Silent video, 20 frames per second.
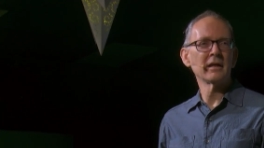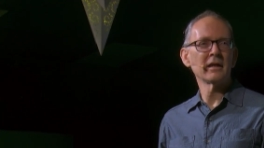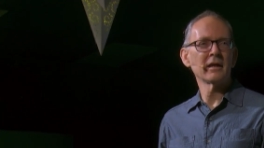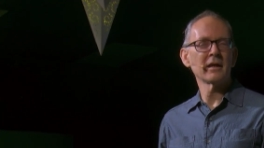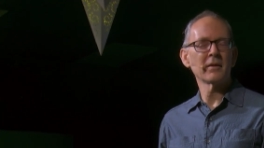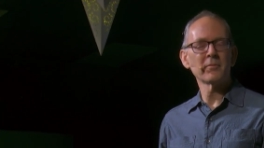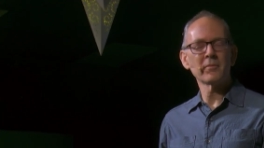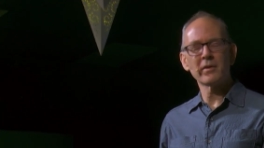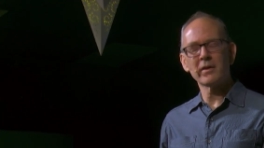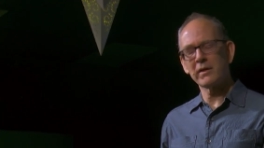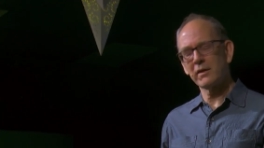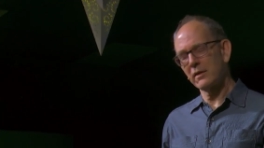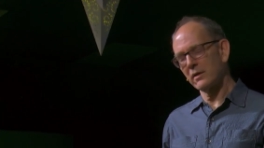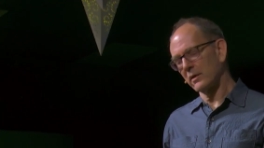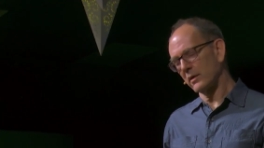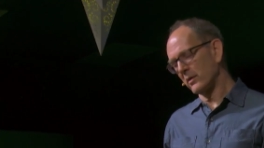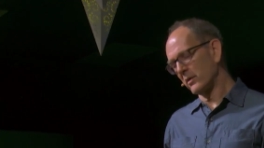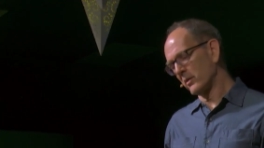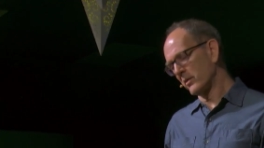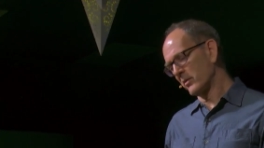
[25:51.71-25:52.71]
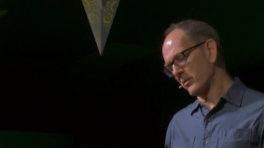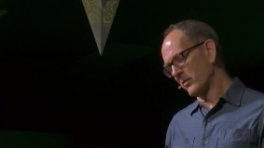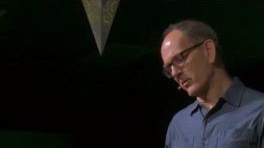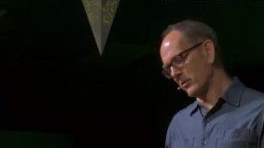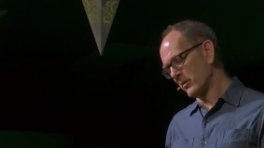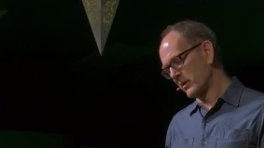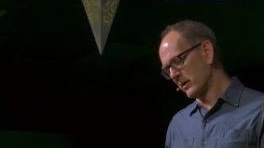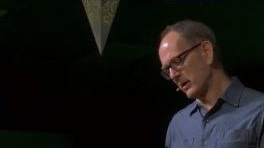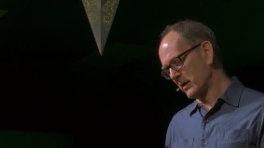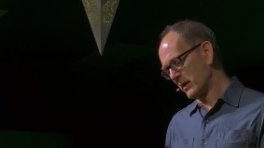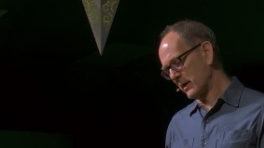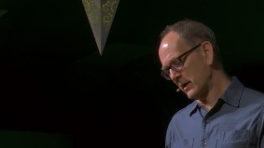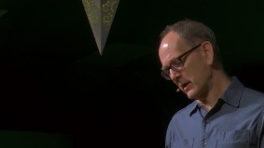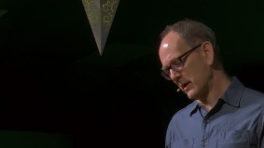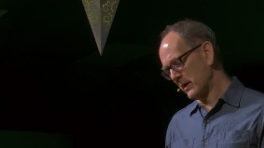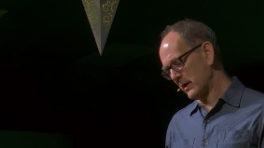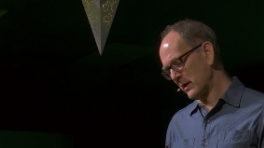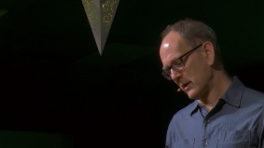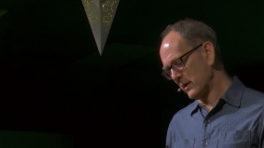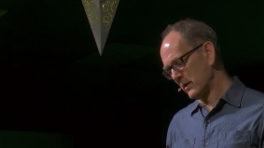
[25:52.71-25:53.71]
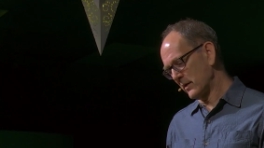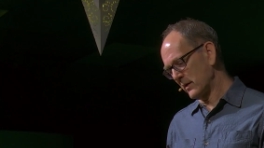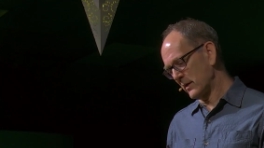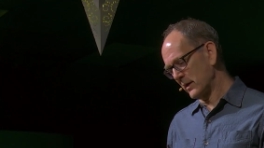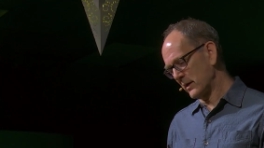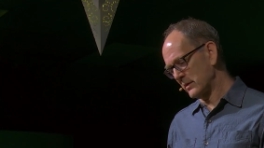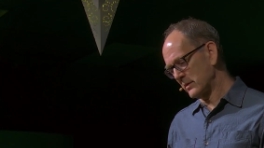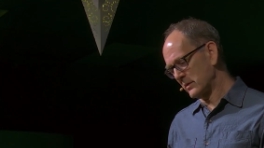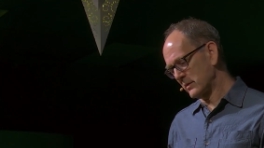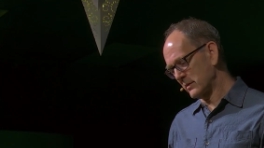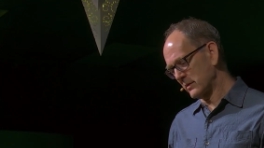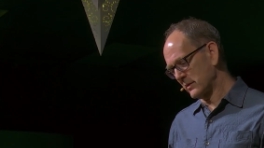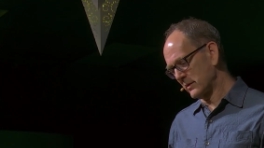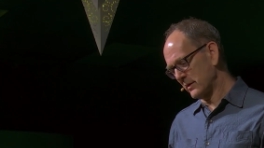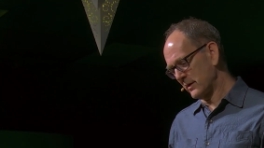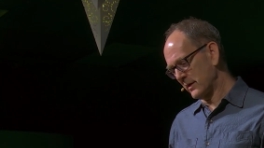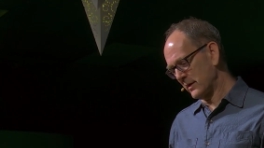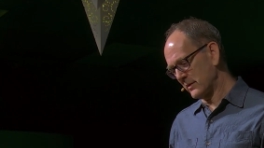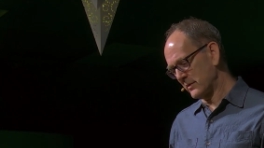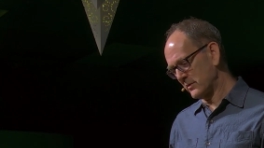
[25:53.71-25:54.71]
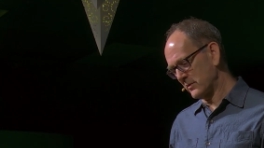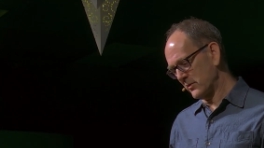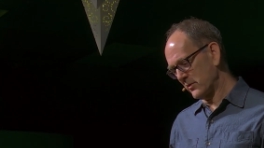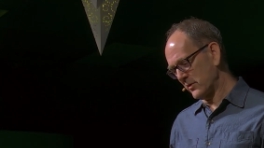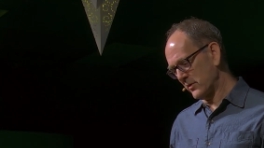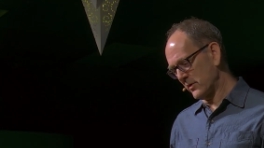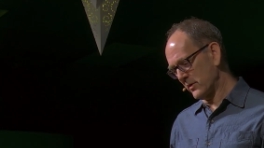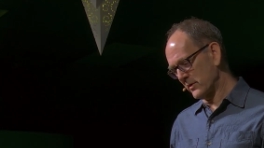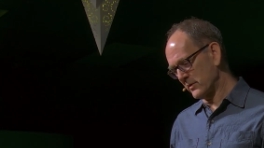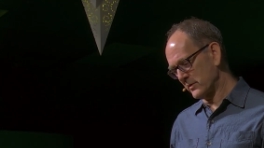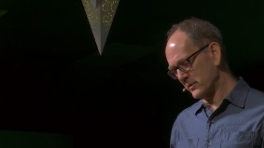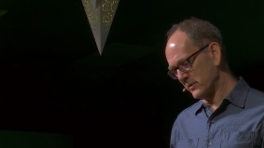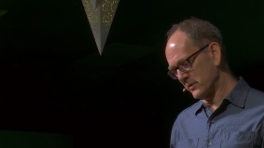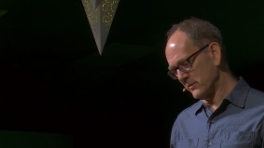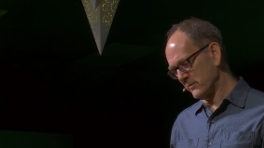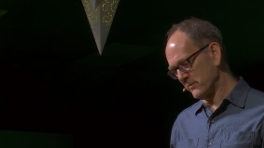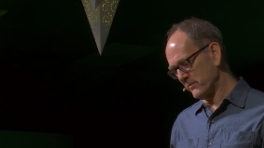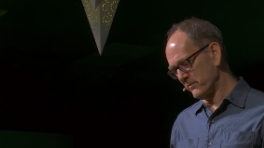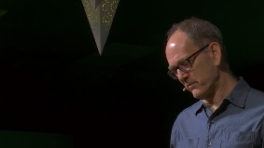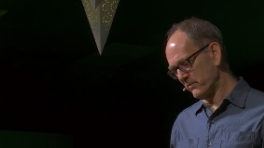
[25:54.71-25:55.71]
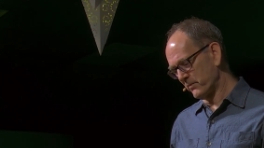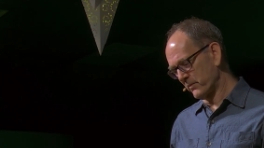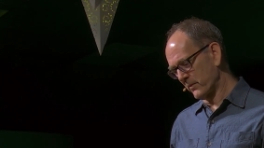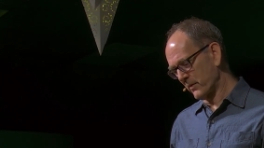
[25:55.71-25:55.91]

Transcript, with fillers: And I'm like, okay, that's that's awesome.